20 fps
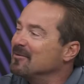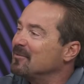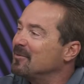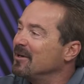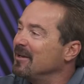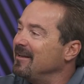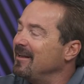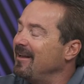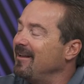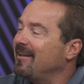
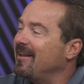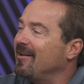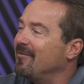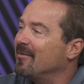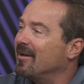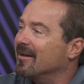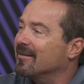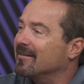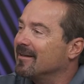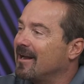pretty neat. Came
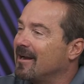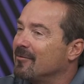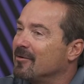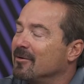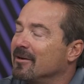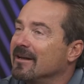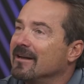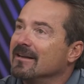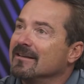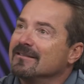back to
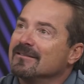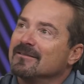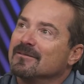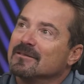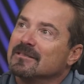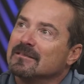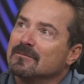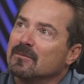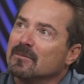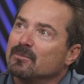Iowa.
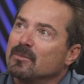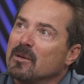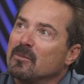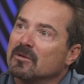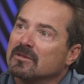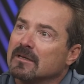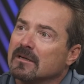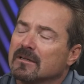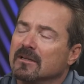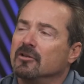People
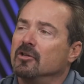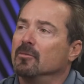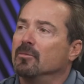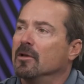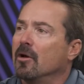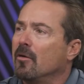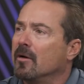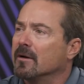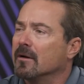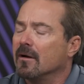said, "Did you
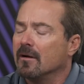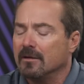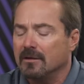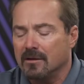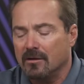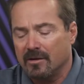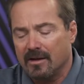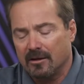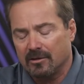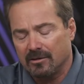blow it all?"
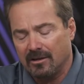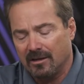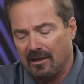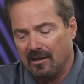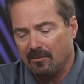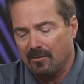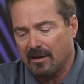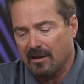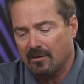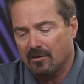No, I actually
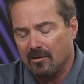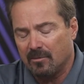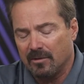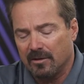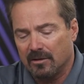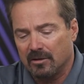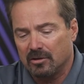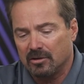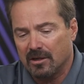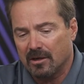came back home
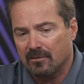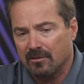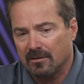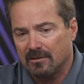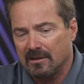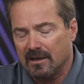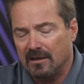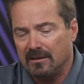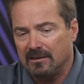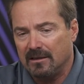with a check with
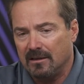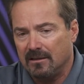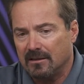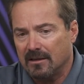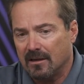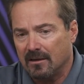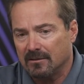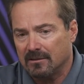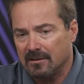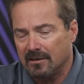
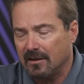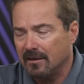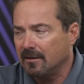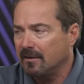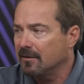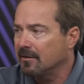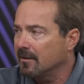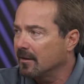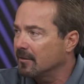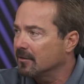
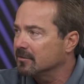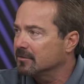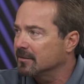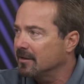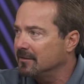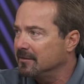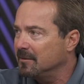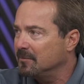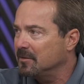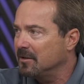$19,900. I
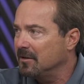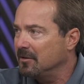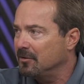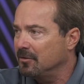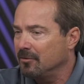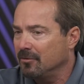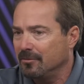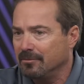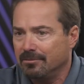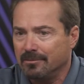dipped
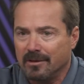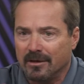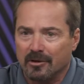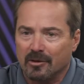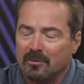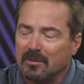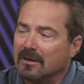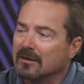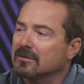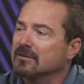into
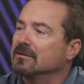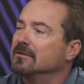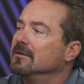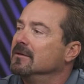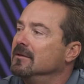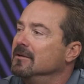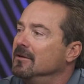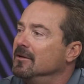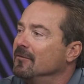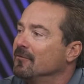$100
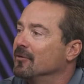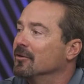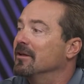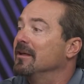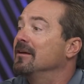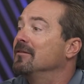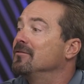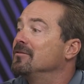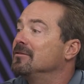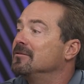for
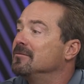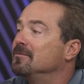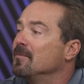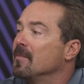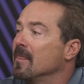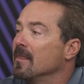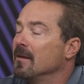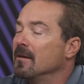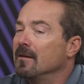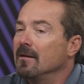gifts,
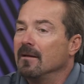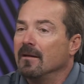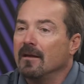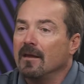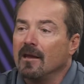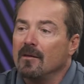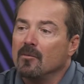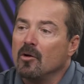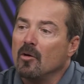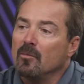and
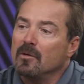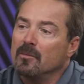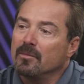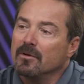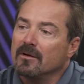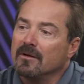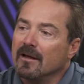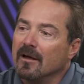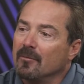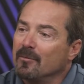came home and
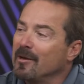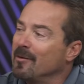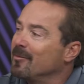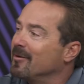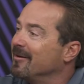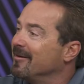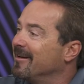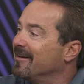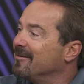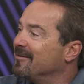put a down payment
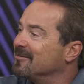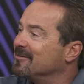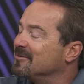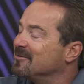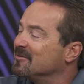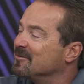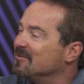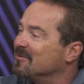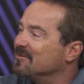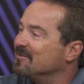on a house.
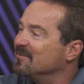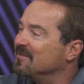So it was